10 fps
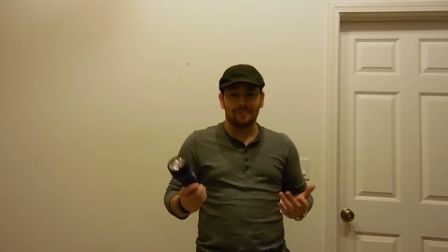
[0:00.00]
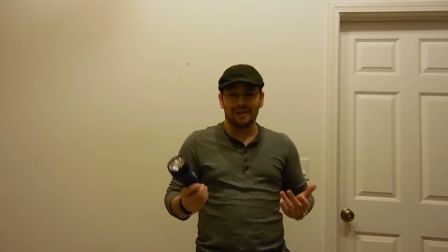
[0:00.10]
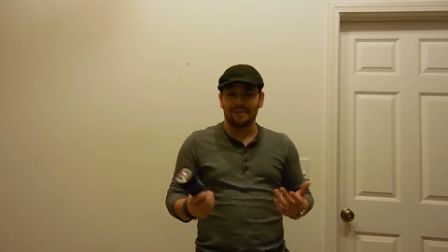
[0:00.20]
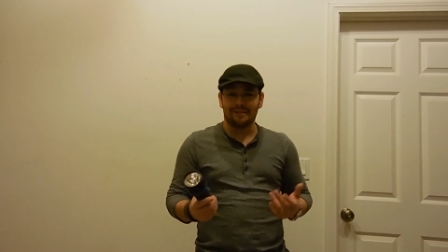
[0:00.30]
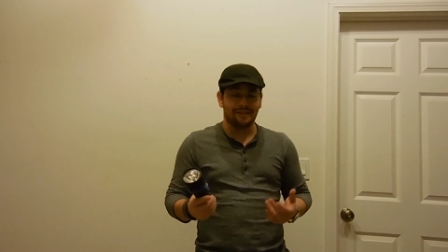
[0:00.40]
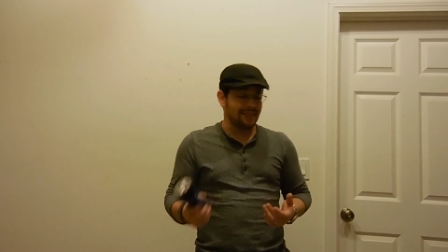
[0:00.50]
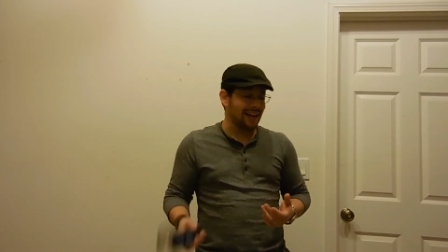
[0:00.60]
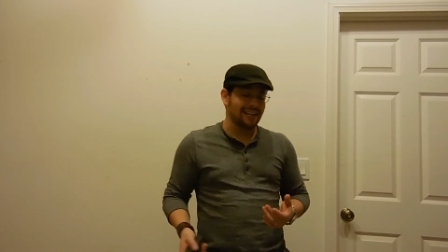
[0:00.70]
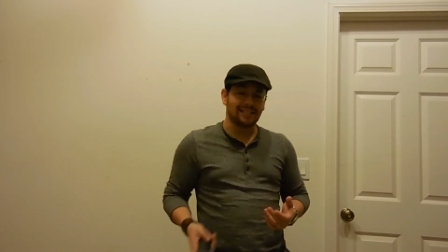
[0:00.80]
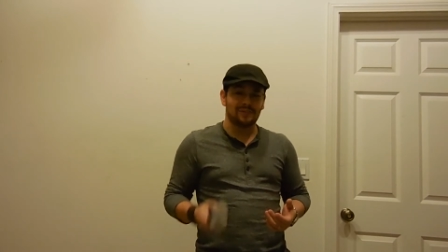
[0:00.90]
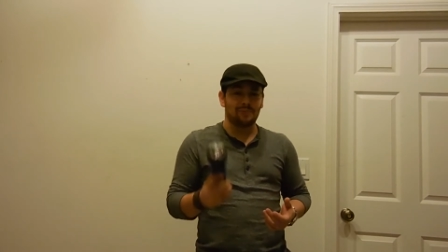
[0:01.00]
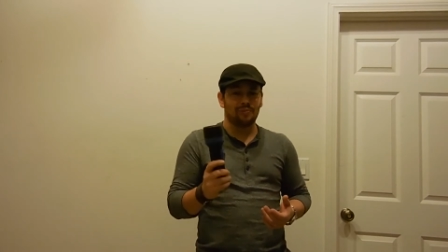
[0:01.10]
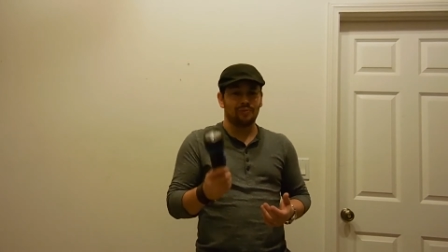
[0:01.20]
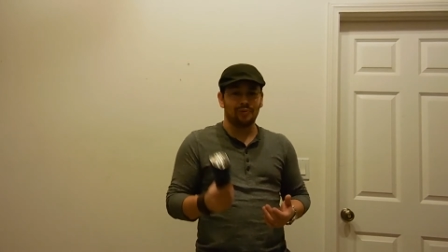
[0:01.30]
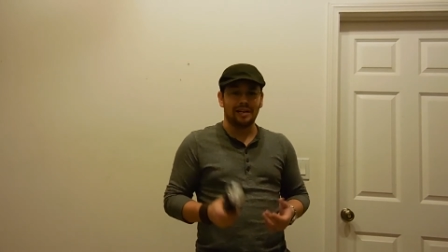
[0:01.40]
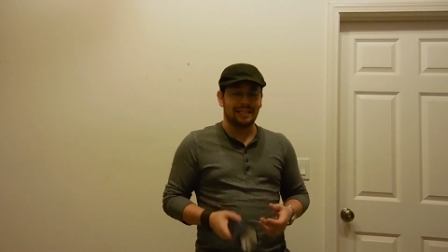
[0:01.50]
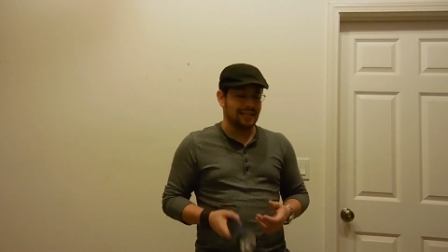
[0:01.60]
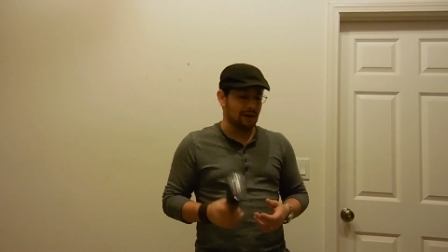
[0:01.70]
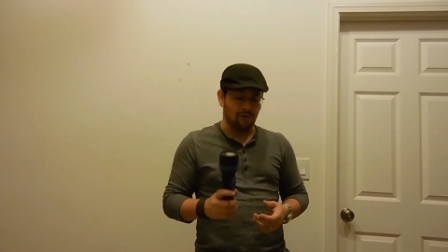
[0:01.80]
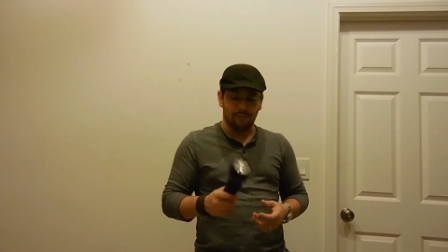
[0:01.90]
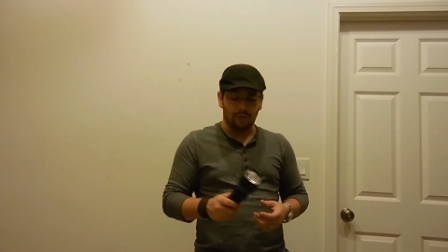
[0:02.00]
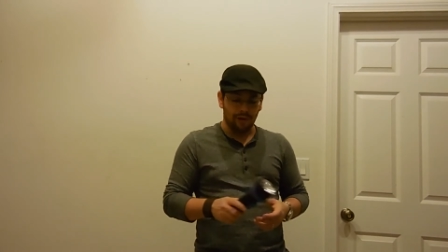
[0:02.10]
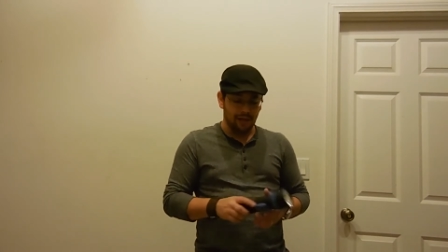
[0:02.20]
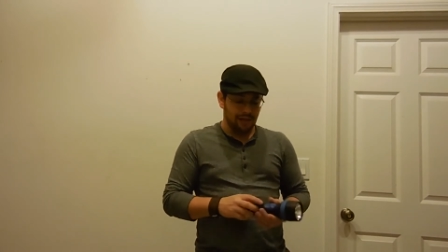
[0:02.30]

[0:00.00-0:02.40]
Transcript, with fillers: but other than that, it's pretty terrible.